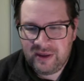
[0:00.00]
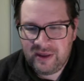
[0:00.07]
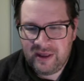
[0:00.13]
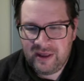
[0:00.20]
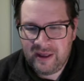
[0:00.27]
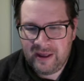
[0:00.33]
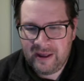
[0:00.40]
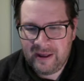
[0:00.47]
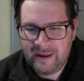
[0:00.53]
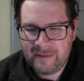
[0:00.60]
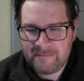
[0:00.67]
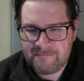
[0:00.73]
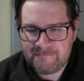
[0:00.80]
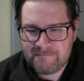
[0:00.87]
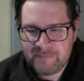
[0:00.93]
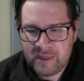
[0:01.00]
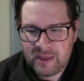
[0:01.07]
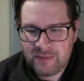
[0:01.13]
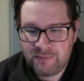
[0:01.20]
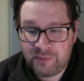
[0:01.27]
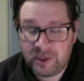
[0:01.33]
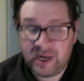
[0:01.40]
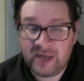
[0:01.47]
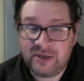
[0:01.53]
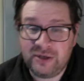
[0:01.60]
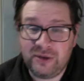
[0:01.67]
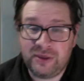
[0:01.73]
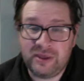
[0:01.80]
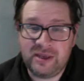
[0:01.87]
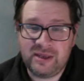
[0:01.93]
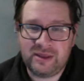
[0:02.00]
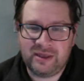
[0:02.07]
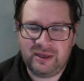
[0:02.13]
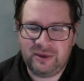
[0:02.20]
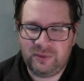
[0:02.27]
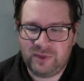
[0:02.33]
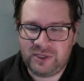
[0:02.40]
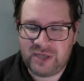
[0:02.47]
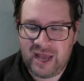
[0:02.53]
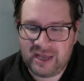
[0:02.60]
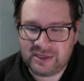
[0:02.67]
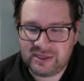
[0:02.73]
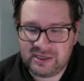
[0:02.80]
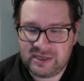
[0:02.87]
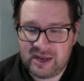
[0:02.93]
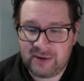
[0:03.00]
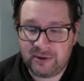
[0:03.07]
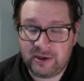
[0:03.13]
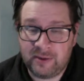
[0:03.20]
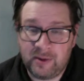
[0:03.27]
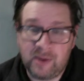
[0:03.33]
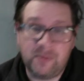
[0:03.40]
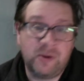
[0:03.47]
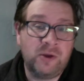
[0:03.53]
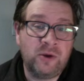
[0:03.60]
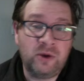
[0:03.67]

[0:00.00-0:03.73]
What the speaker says: But I do think that with Jackson Stauber come up,